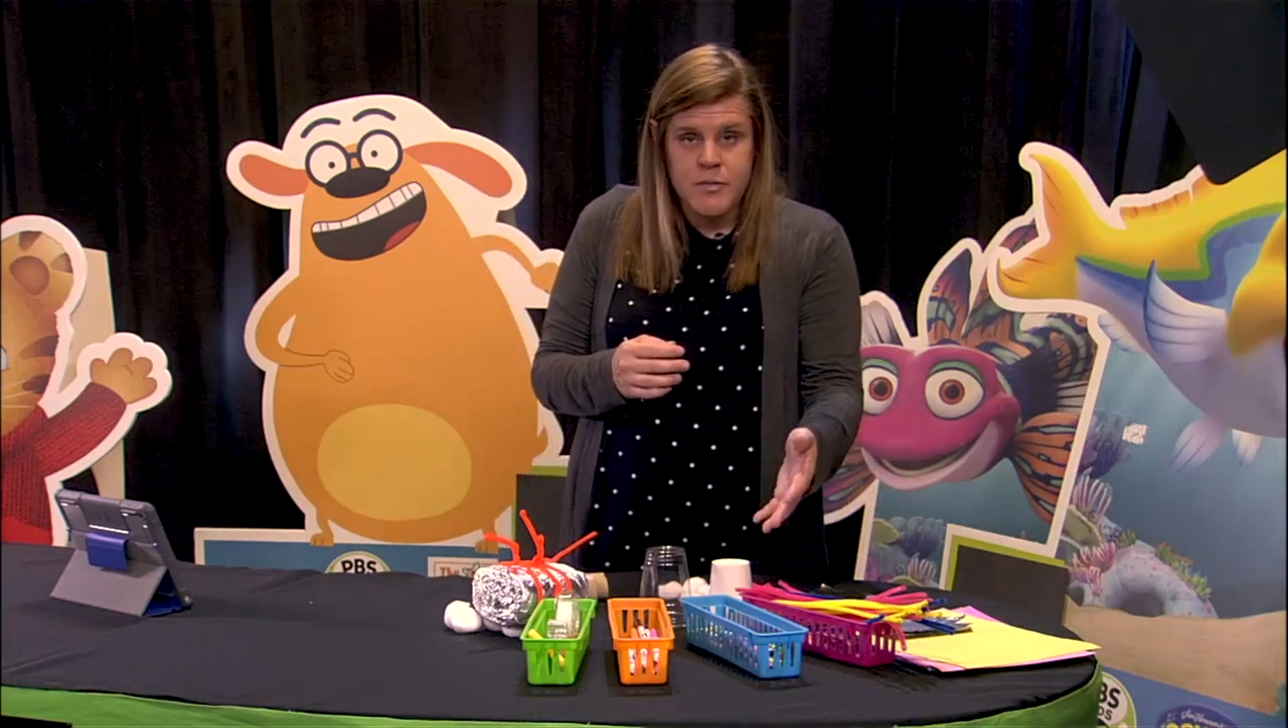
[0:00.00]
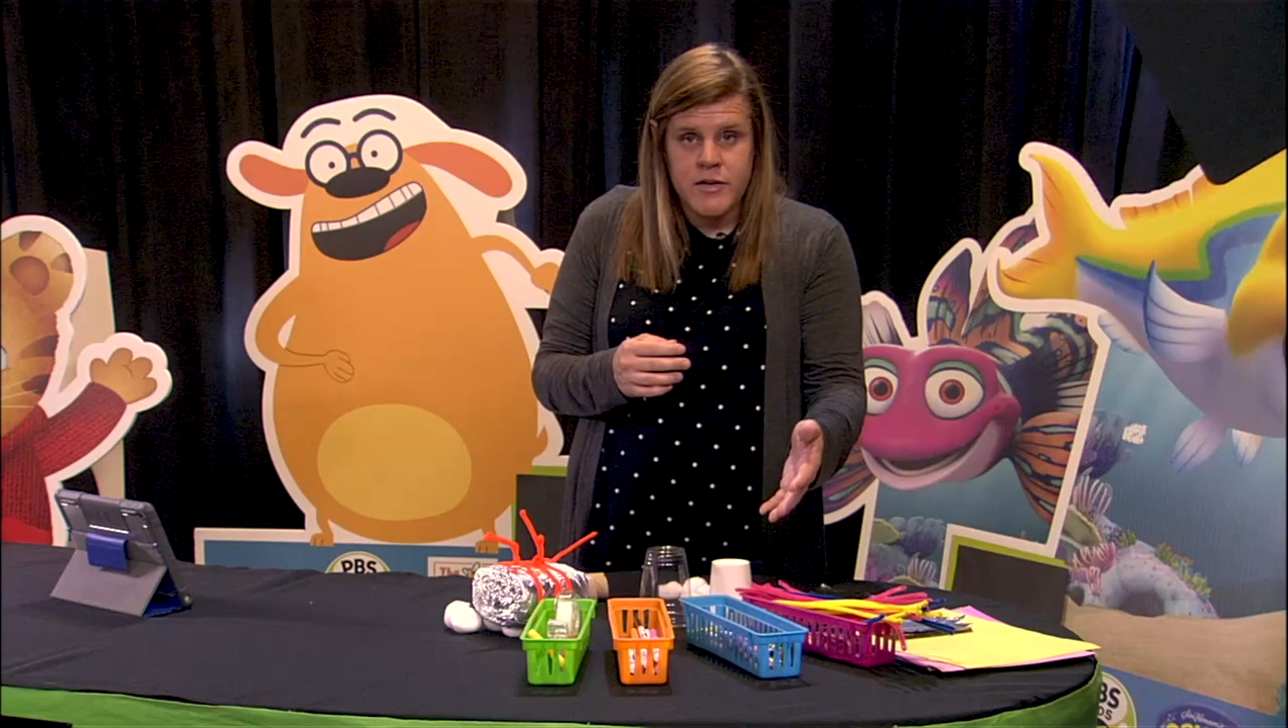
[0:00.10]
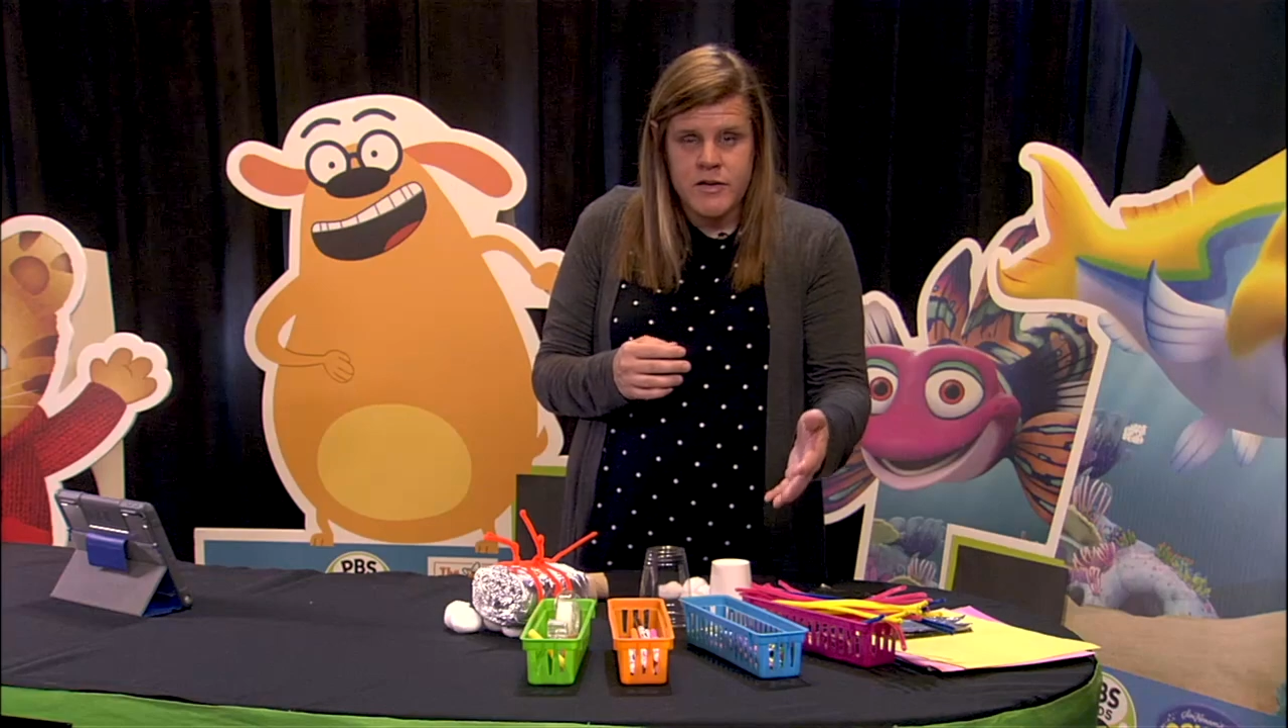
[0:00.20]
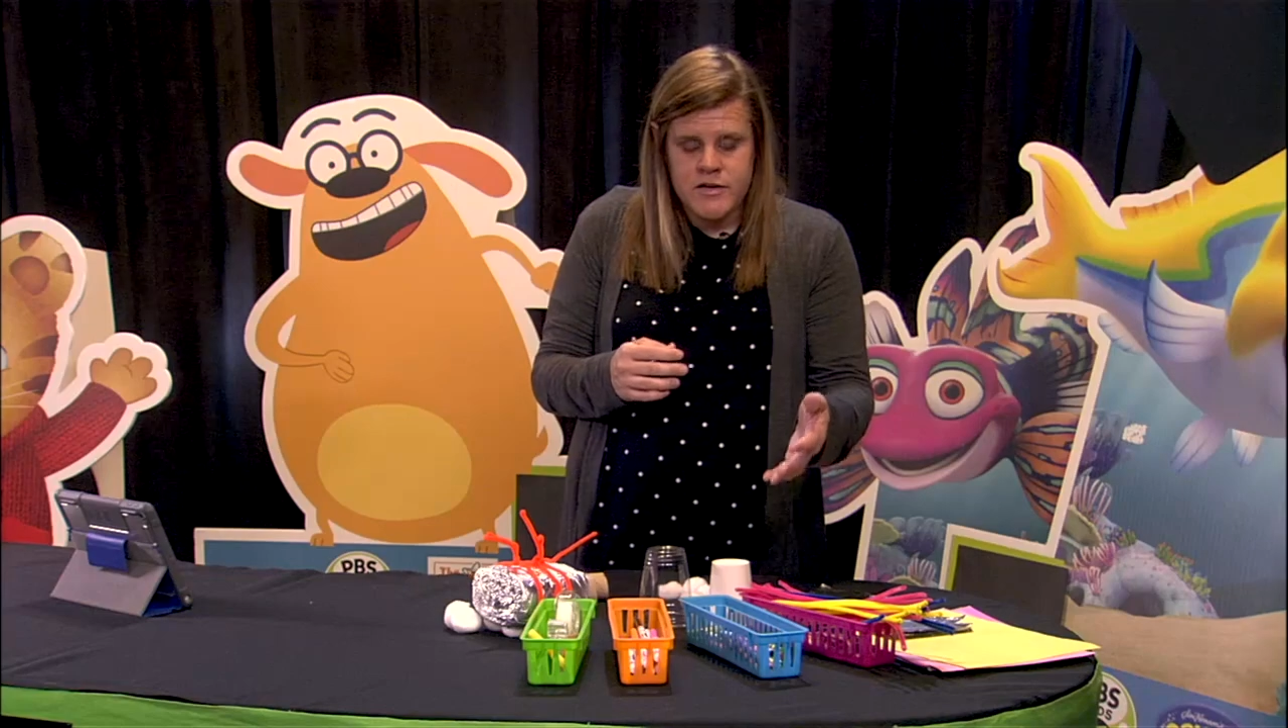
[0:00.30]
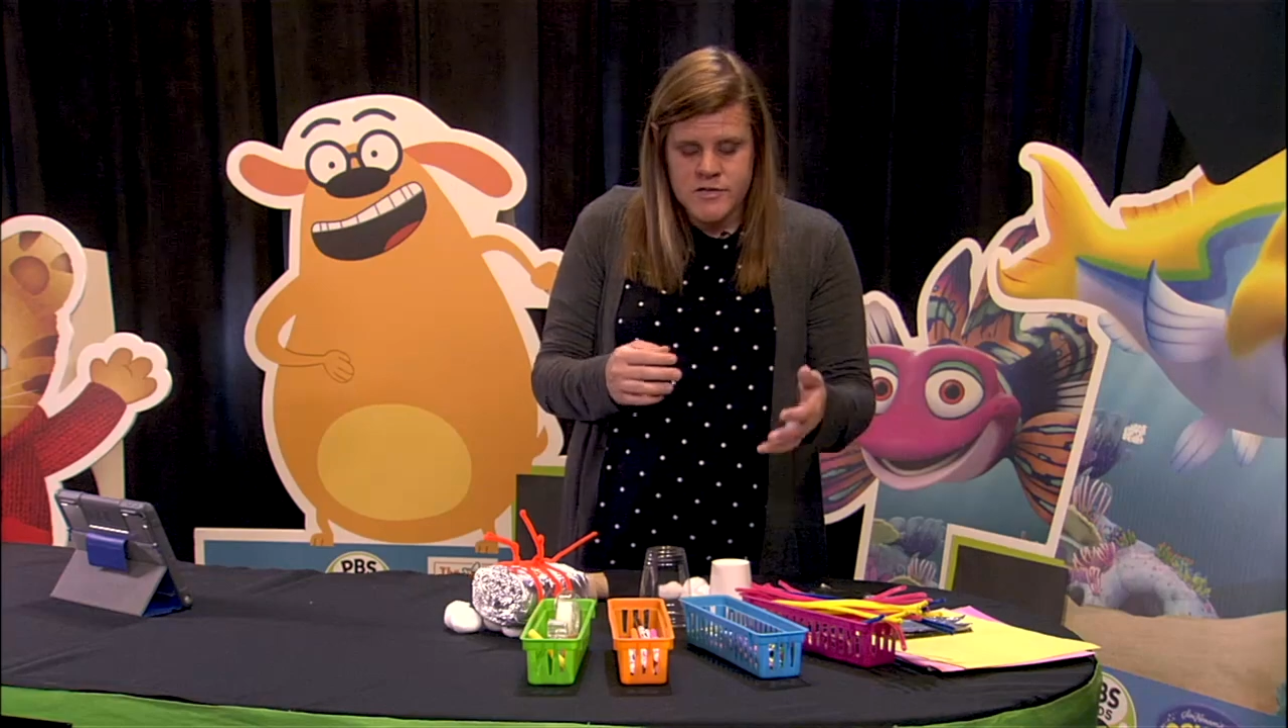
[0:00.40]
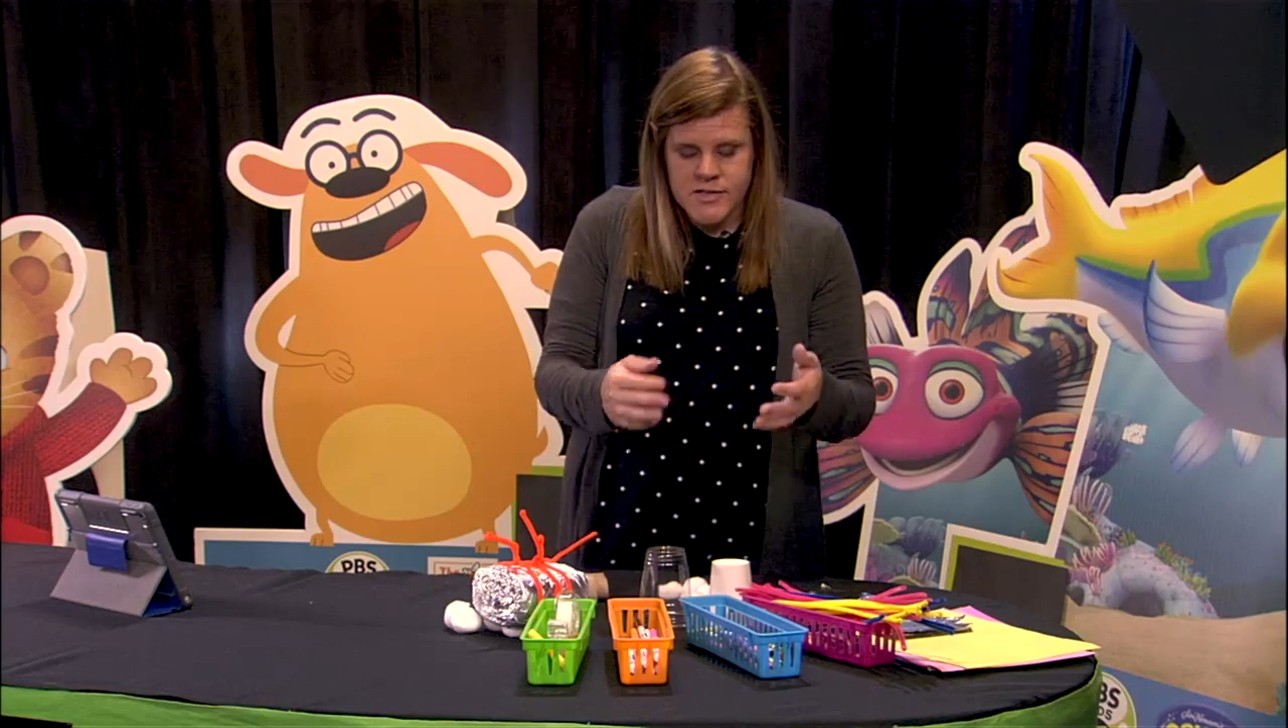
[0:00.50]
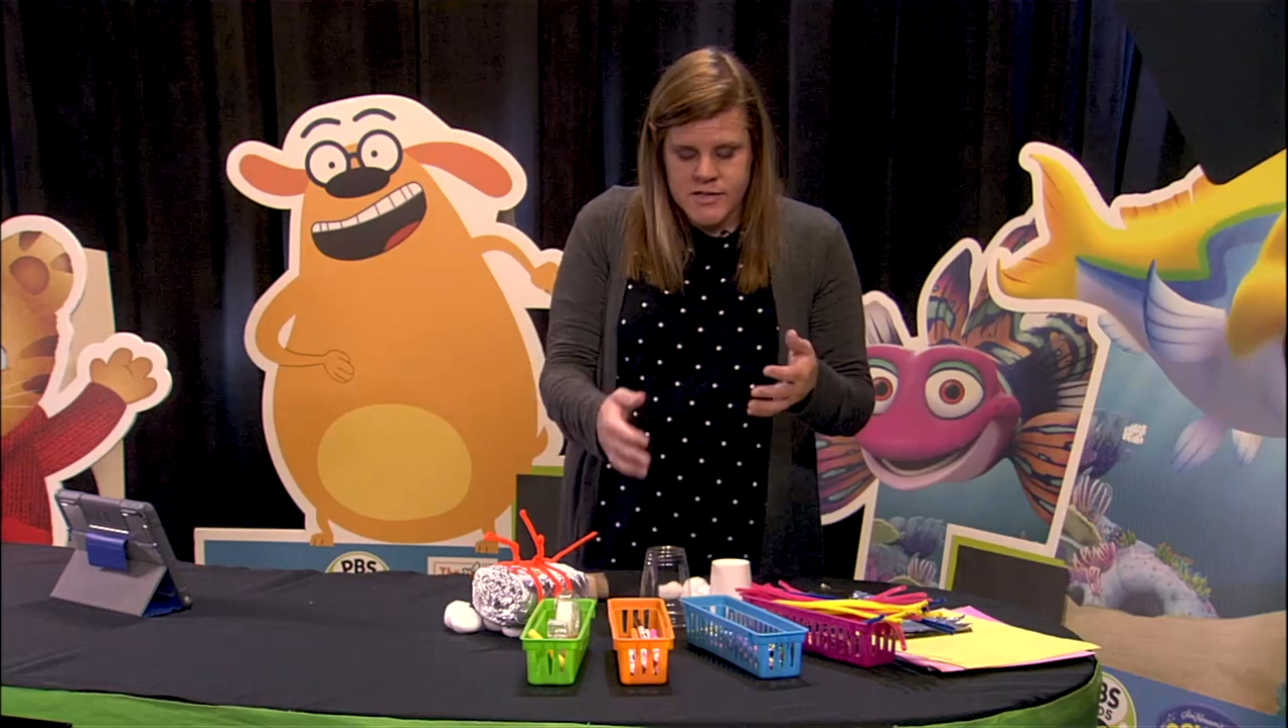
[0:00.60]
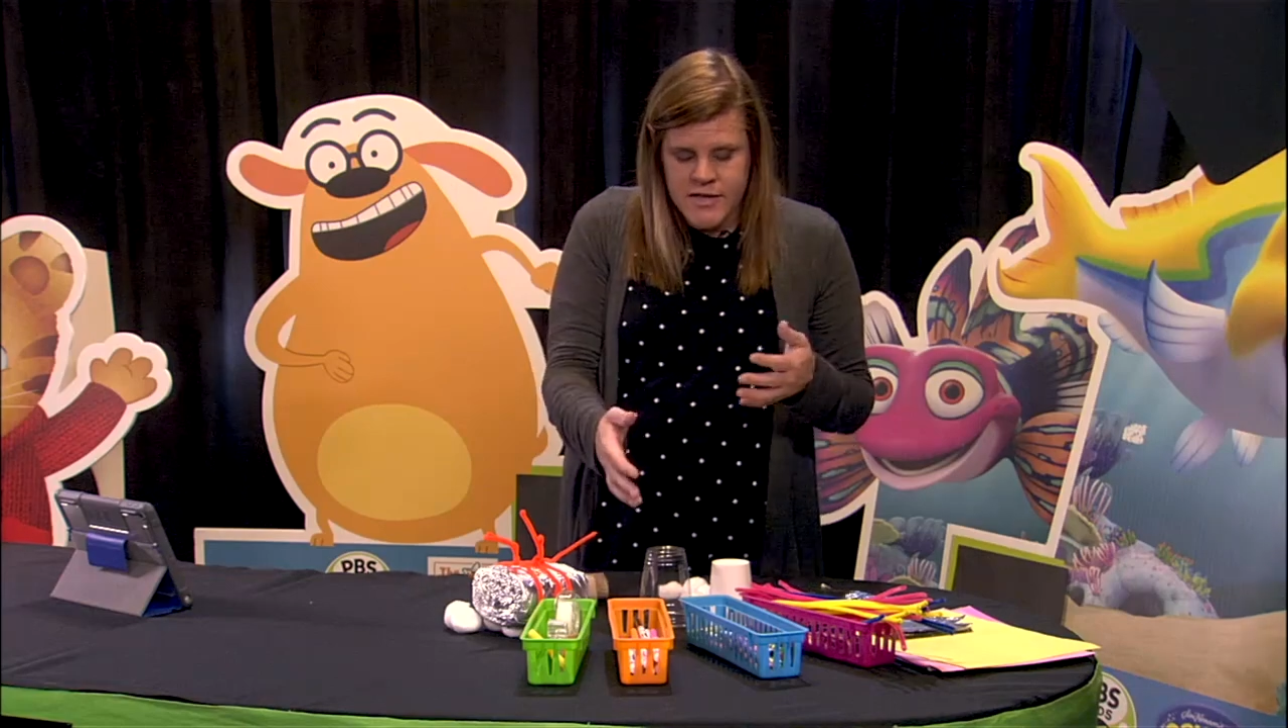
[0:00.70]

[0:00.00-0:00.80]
cleaners,